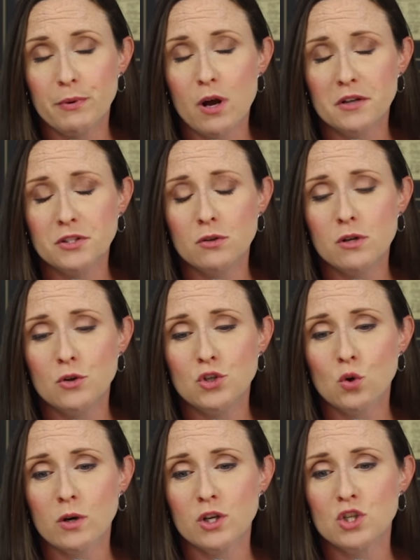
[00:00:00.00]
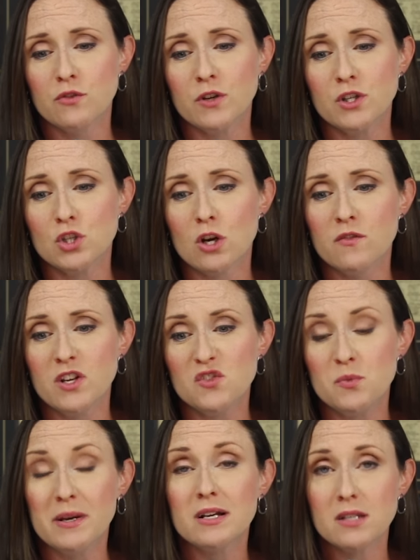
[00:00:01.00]
but also no shortage of
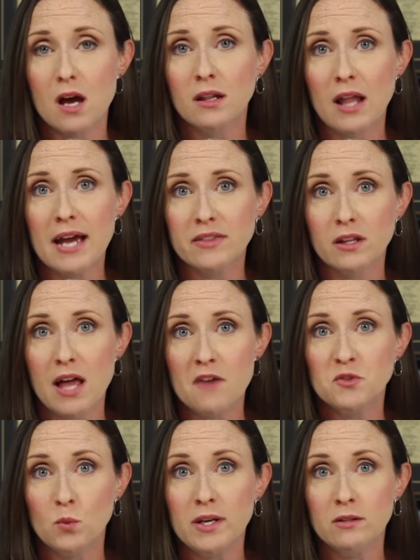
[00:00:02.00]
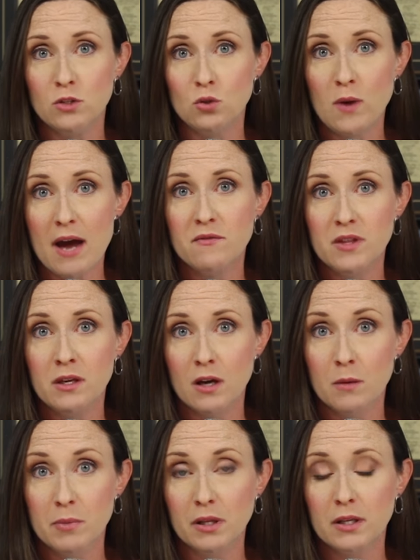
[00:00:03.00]
conservatives, because unlike the left, we do have the
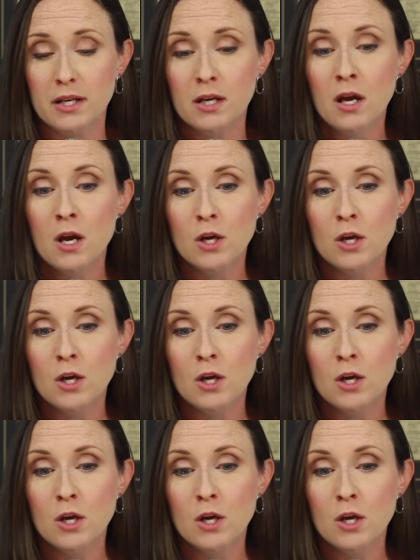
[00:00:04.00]
ability